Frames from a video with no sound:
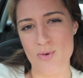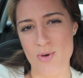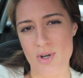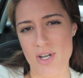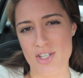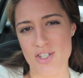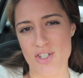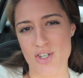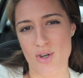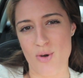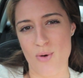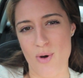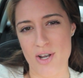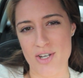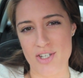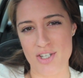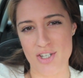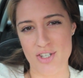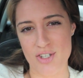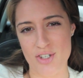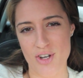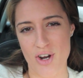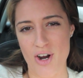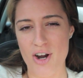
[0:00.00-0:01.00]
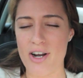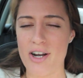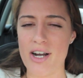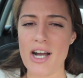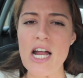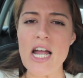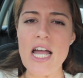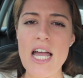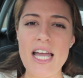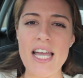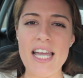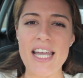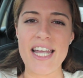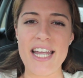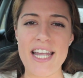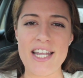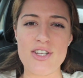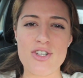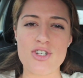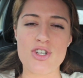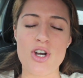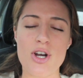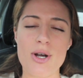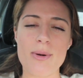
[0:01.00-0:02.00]
because the questions are
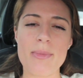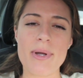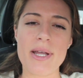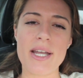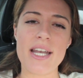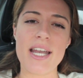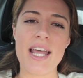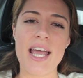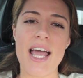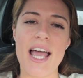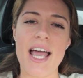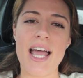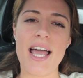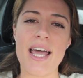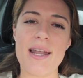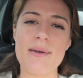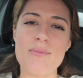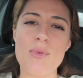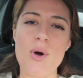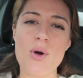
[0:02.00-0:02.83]
in German and